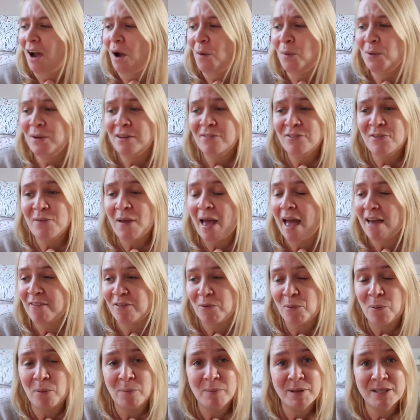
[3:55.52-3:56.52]
Or if you
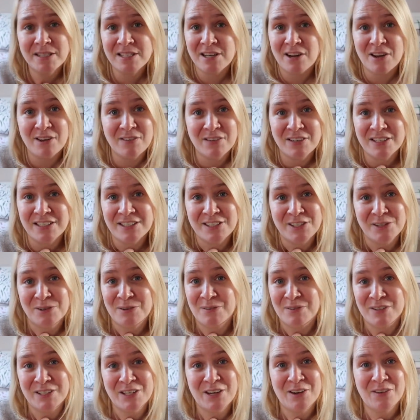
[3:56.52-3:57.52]
ever want me to know, we do
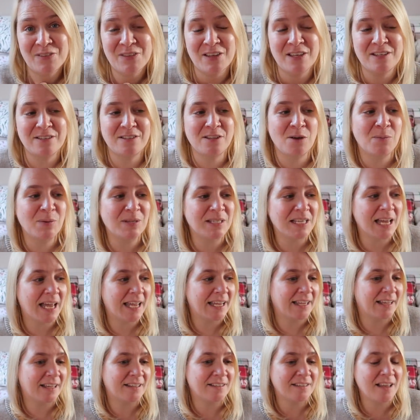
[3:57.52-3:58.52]
a video on this. So we
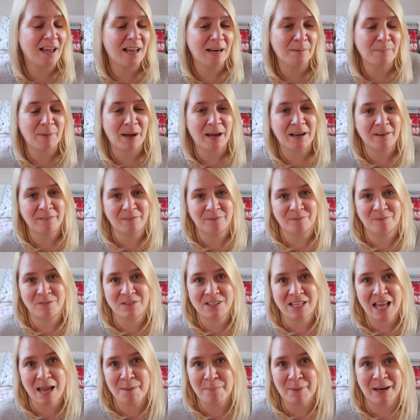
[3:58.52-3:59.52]
take a certain amount,
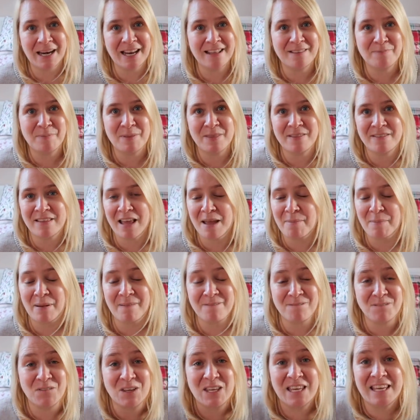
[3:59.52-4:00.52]
same amount, it's been the same
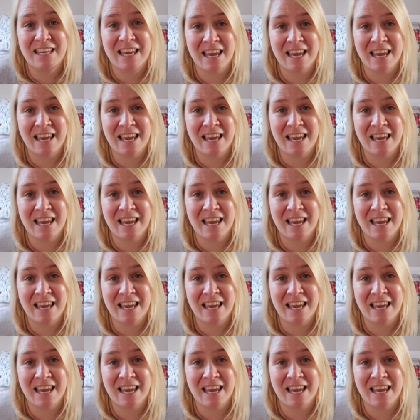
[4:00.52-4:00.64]
amount for